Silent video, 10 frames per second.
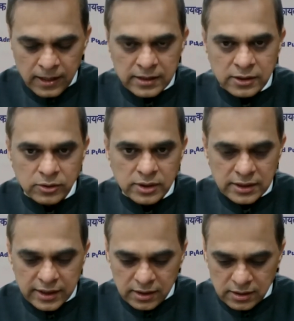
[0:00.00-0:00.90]
The
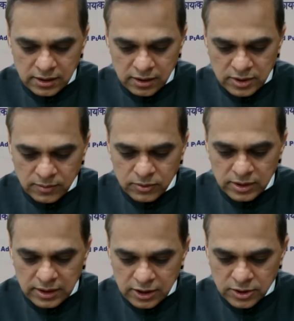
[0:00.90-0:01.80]
Union Territory of Jammu
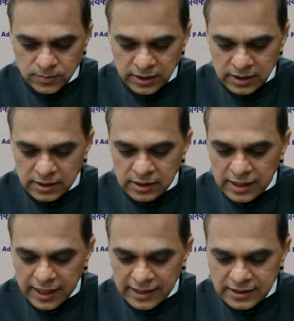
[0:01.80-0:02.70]
and Kashmir
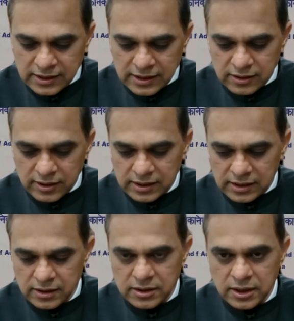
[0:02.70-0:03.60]
has
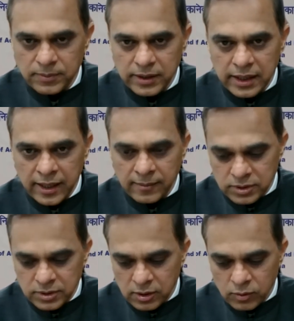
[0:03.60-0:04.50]
integrated the CP
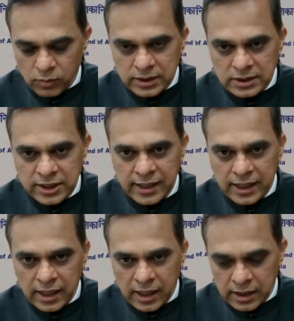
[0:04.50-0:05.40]
grants with
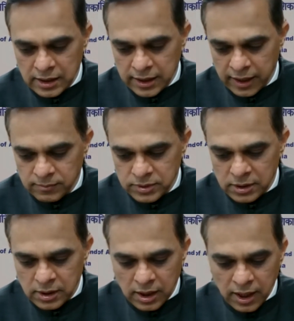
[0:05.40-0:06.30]
JKI
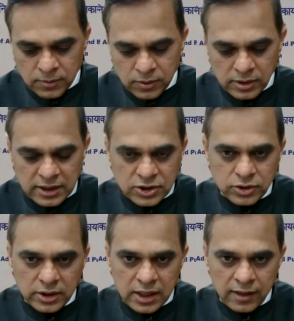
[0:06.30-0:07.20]
grants up to the
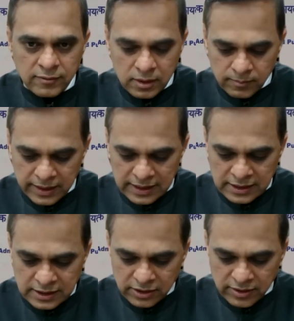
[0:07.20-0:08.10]
district level by
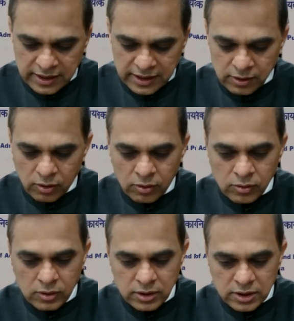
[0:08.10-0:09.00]
integrating
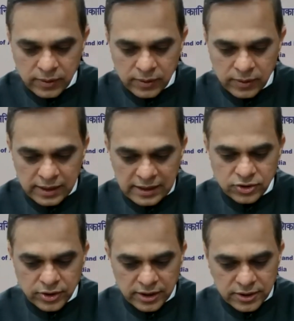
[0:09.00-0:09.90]
all the
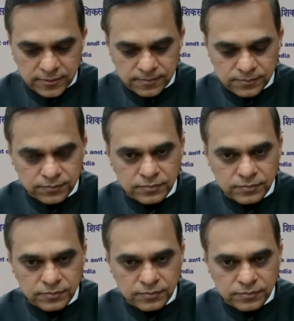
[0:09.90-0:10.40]
districts.